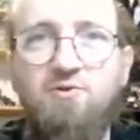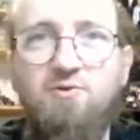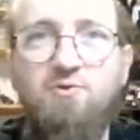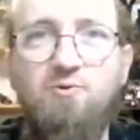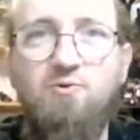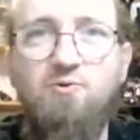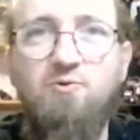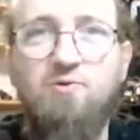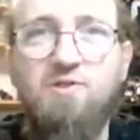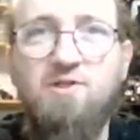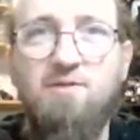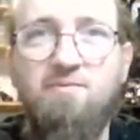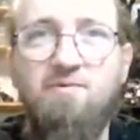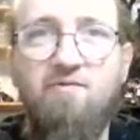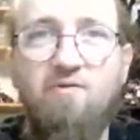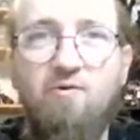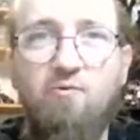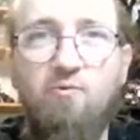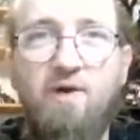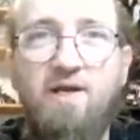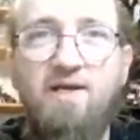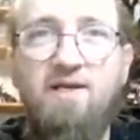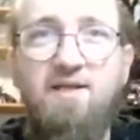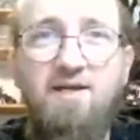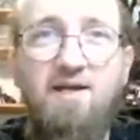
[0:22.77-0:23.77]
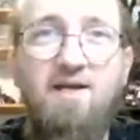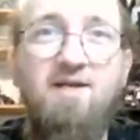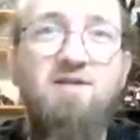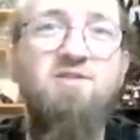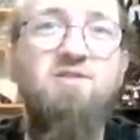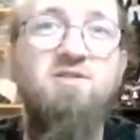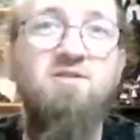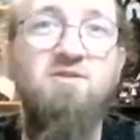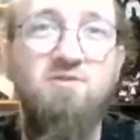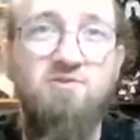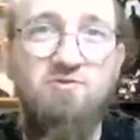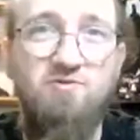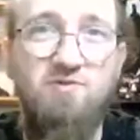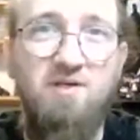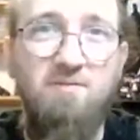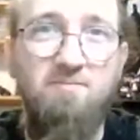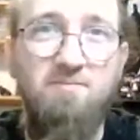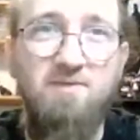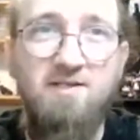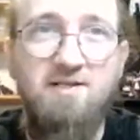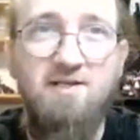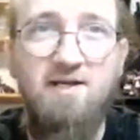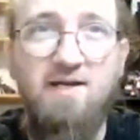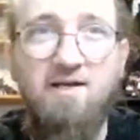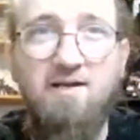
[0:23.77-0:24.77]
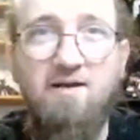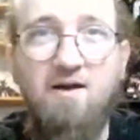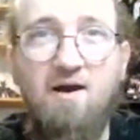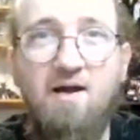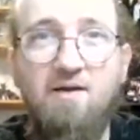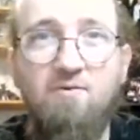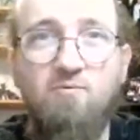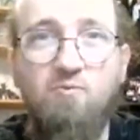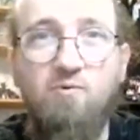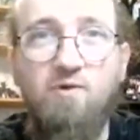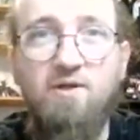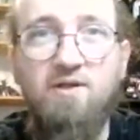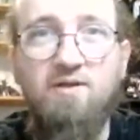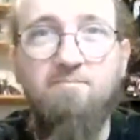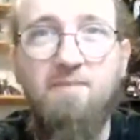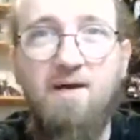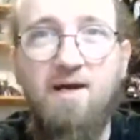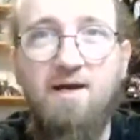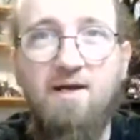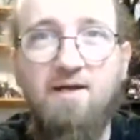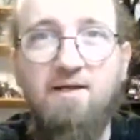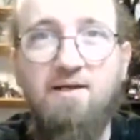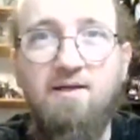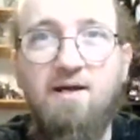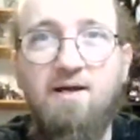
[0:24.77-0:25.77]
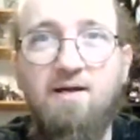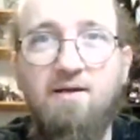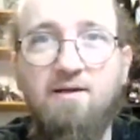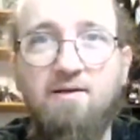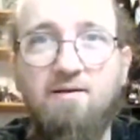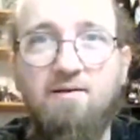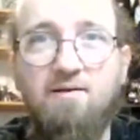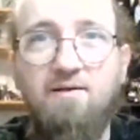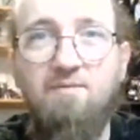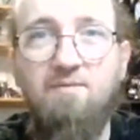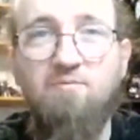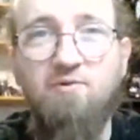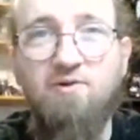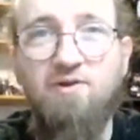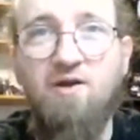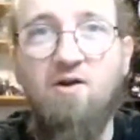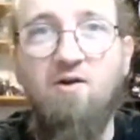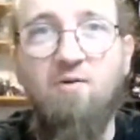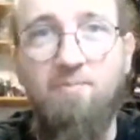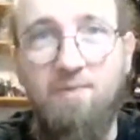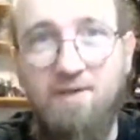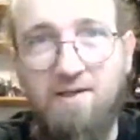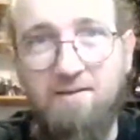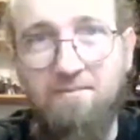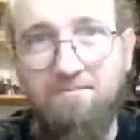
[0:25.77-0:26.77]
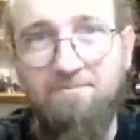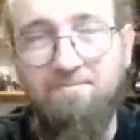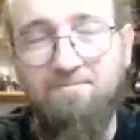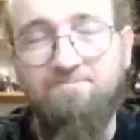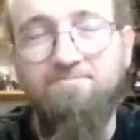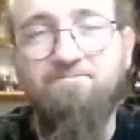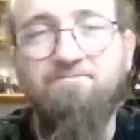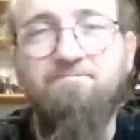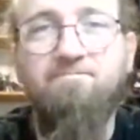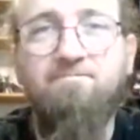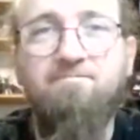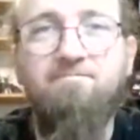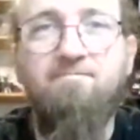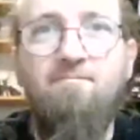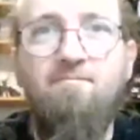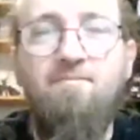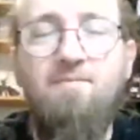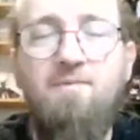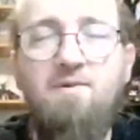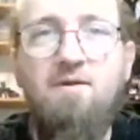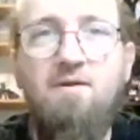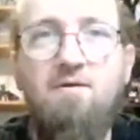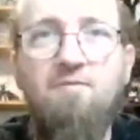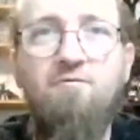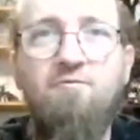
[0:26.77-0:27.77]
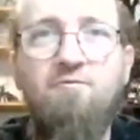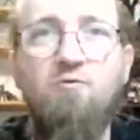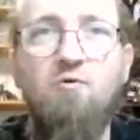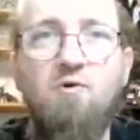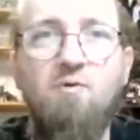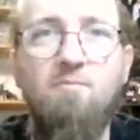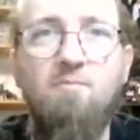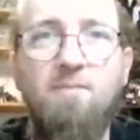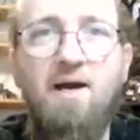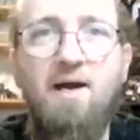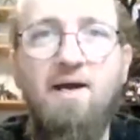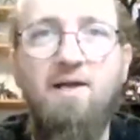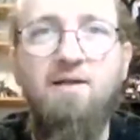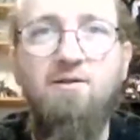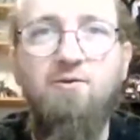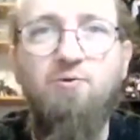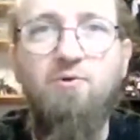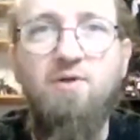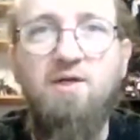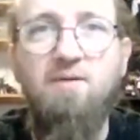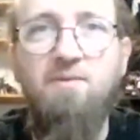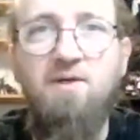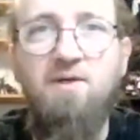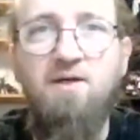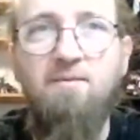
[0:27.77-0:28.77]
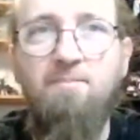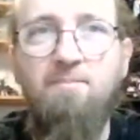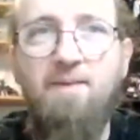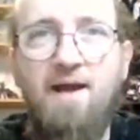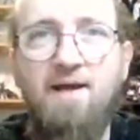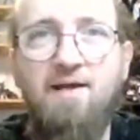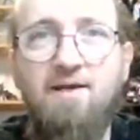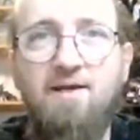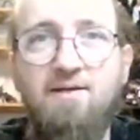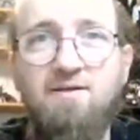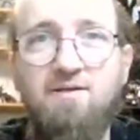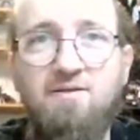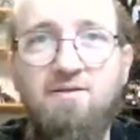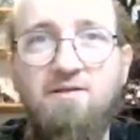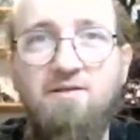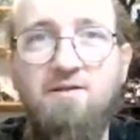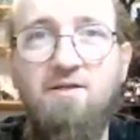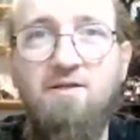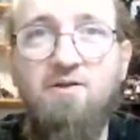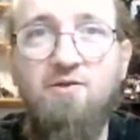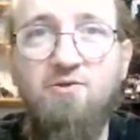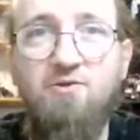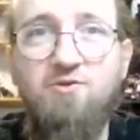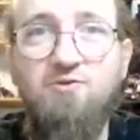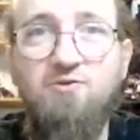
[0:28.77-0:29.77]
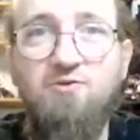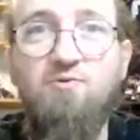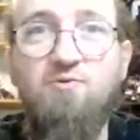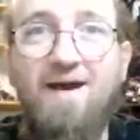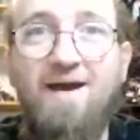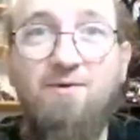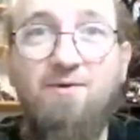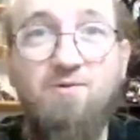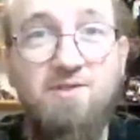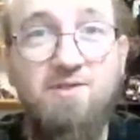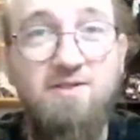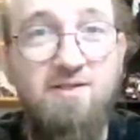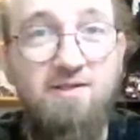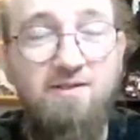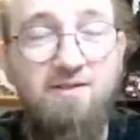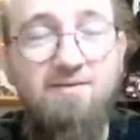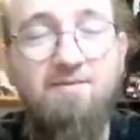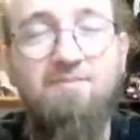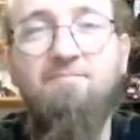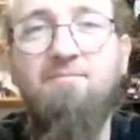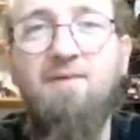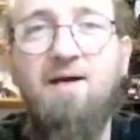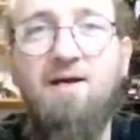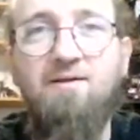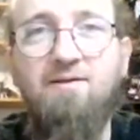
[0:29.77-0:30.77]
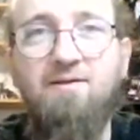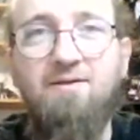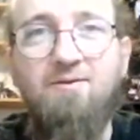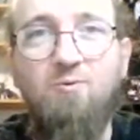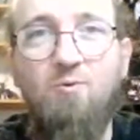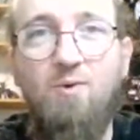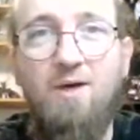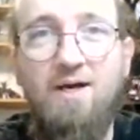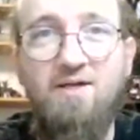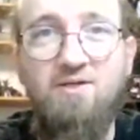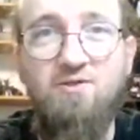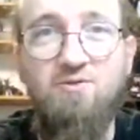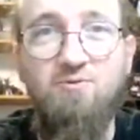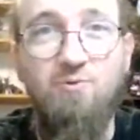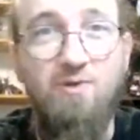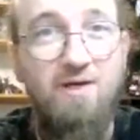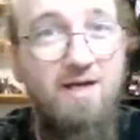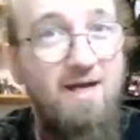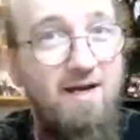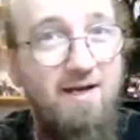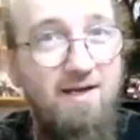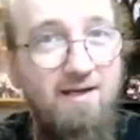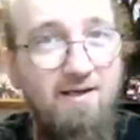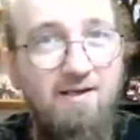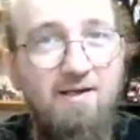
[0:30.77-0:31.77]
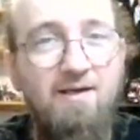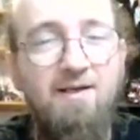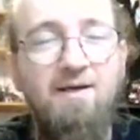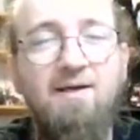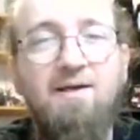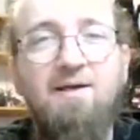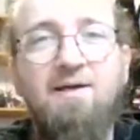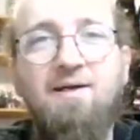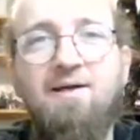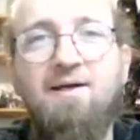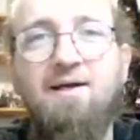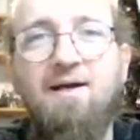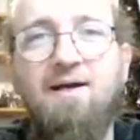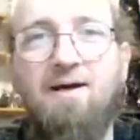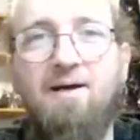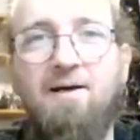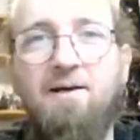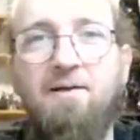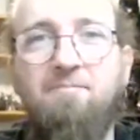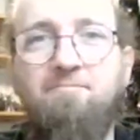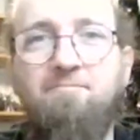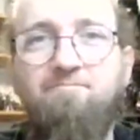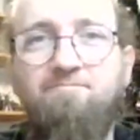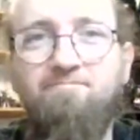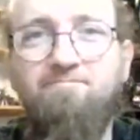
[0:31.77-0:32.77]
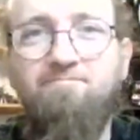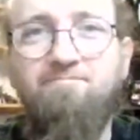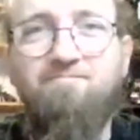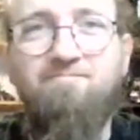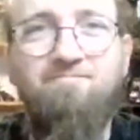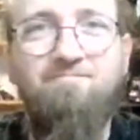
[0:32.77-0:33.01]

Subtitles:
to some of the radiation treatment I got with my chemotherapy for my leukemia back in the year 2000, my little Y2K. Um,